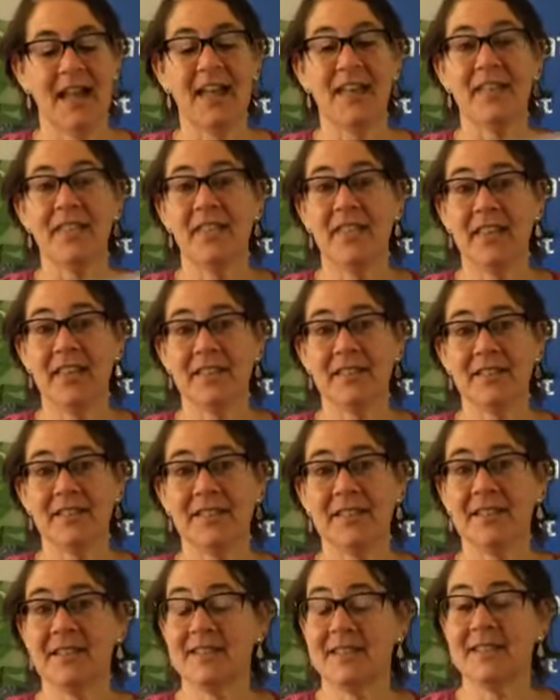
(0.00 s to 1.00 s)
This
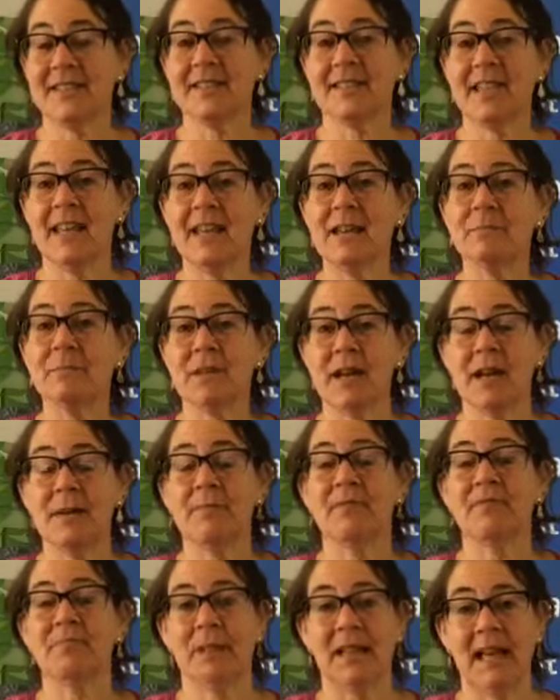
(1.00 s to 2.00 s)
is the same type
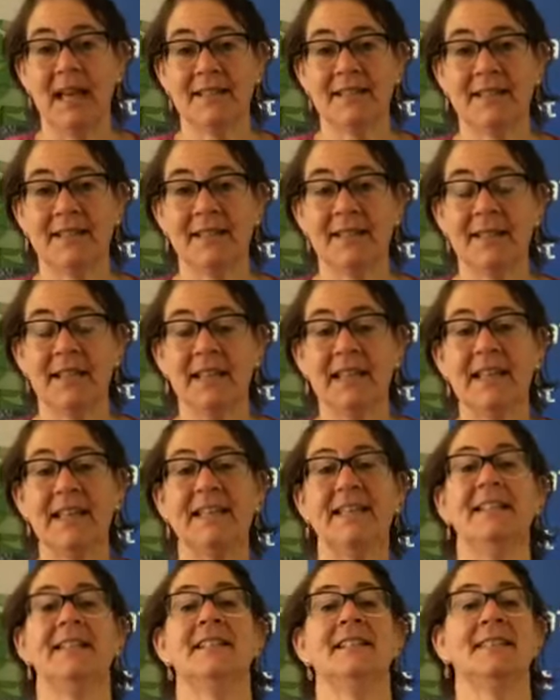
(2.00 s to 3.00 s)
of plastic, and
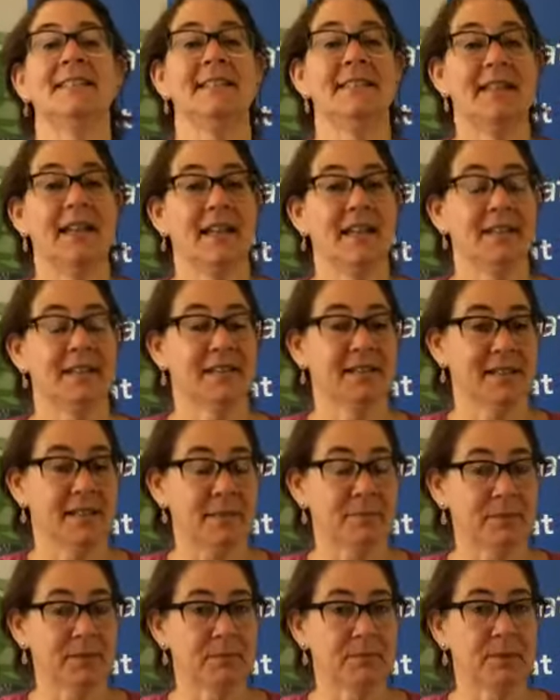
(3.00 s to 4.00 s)
it is
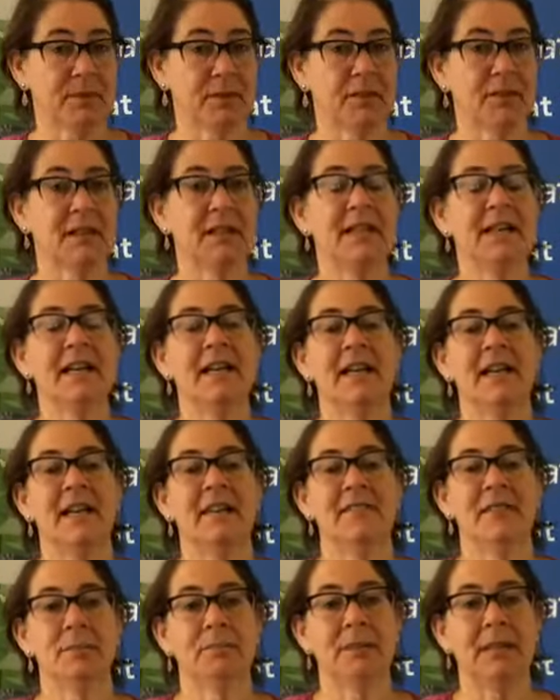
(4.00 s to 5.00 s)
acceptable
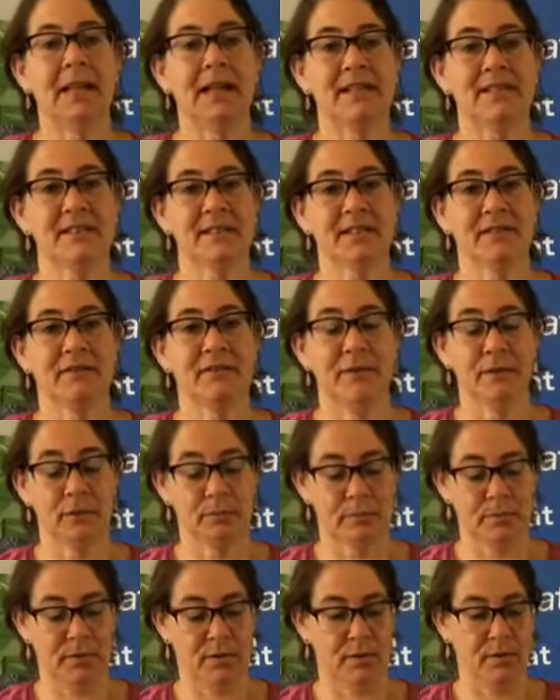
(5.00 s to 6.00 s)
in the plastic film
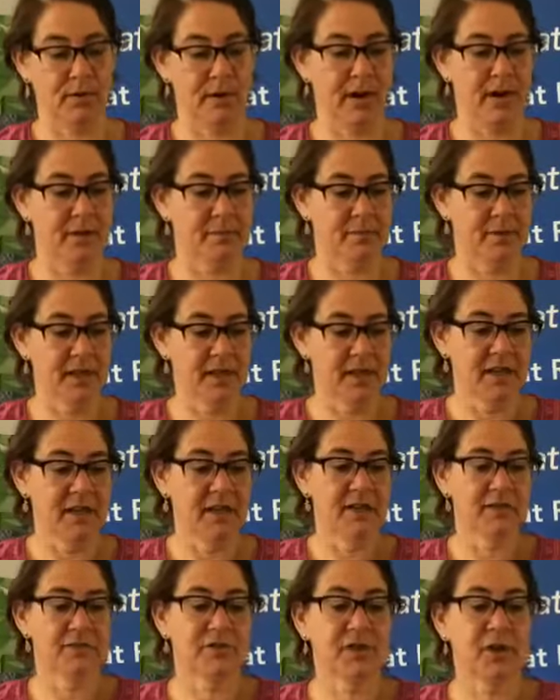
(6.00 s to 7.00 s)
program.
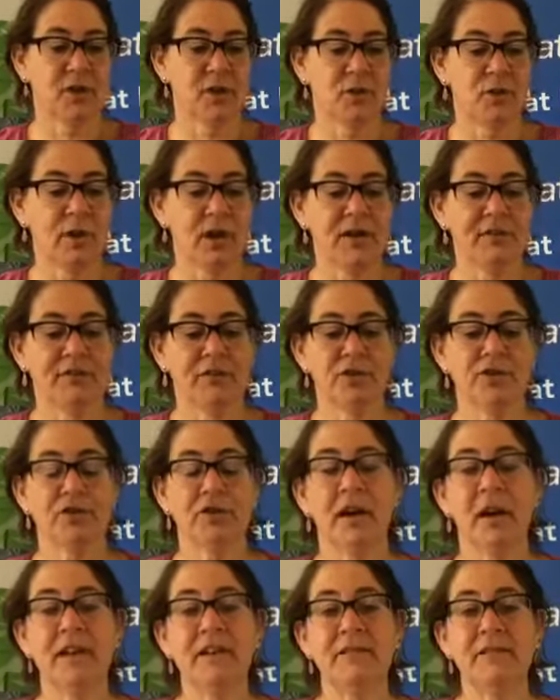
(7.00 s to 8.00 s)
So if you're
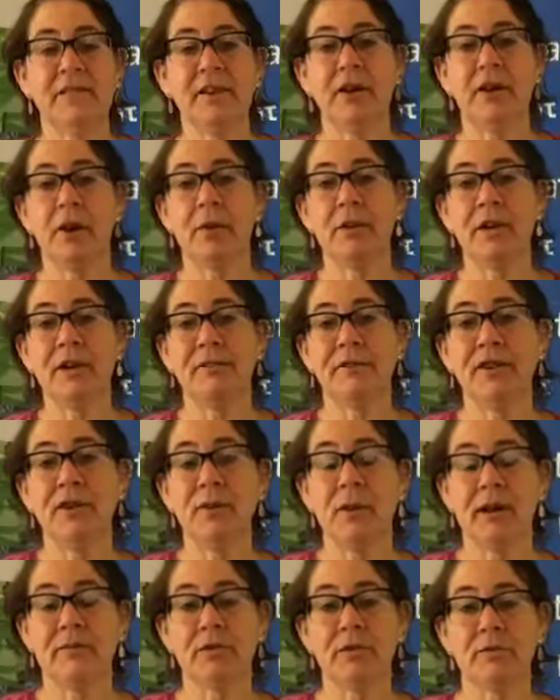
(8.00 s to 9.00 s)
trying to figure out if you
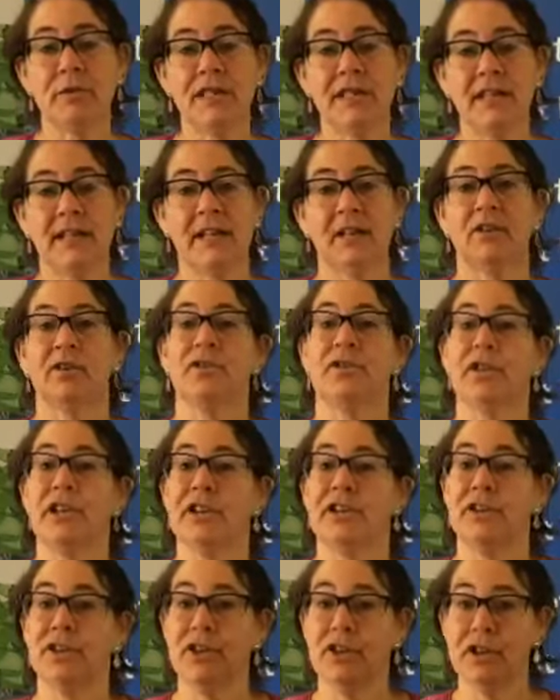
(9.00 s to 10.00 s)
have a retailer
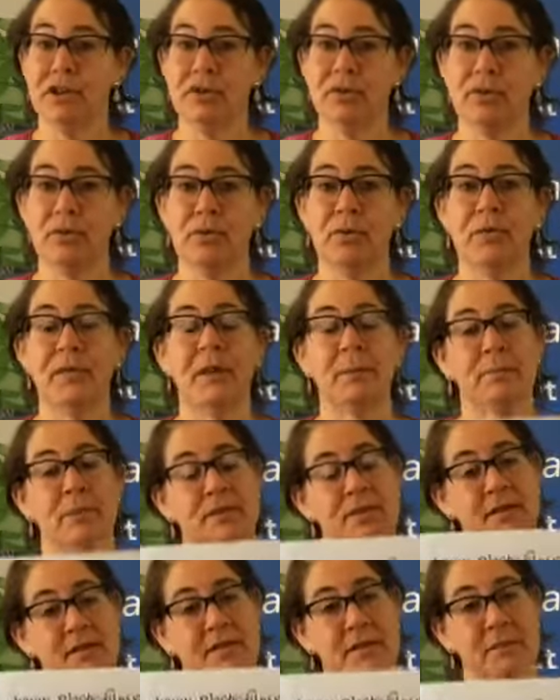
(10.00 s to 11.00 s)
near you that
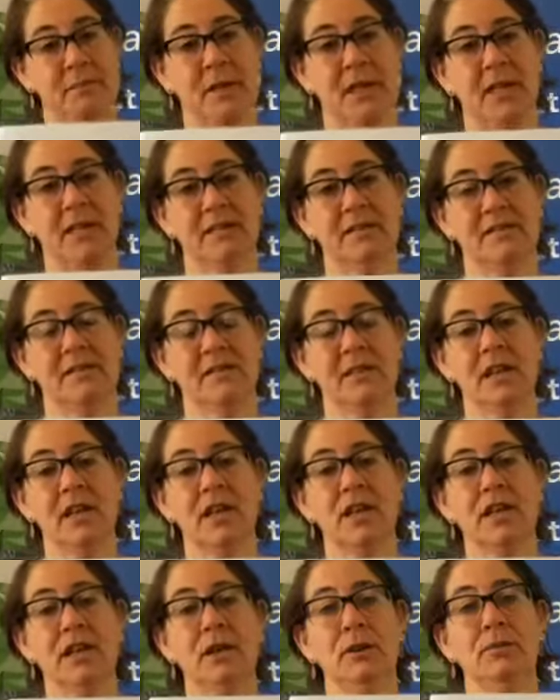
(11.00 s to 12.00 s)
participates,
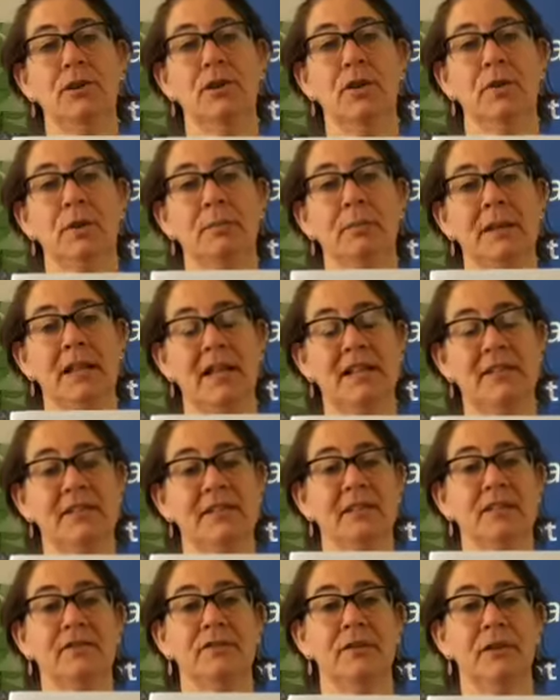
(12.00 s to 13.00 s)
you go to
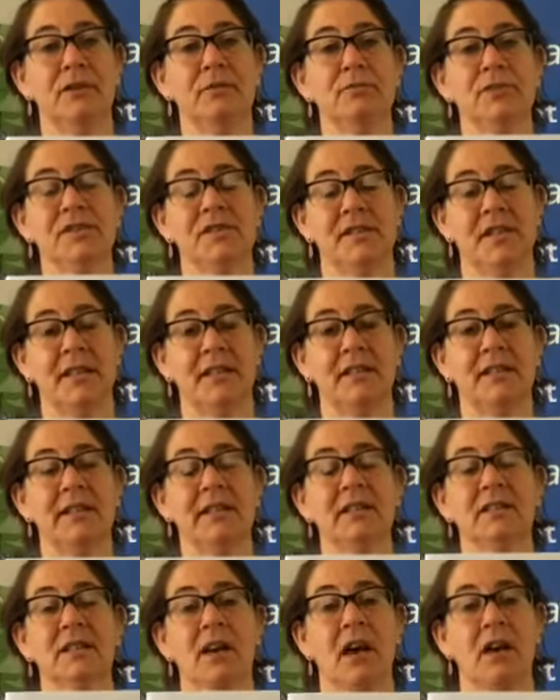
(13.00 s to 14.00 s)

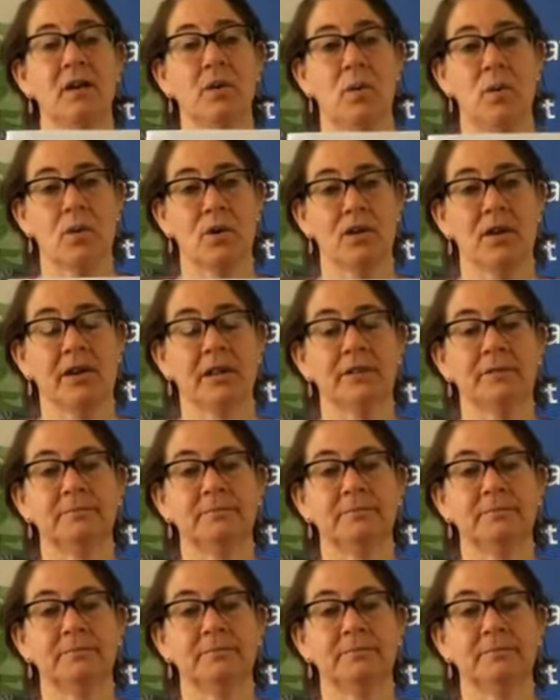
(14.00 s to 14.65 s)
plasticfilmrecycling.org.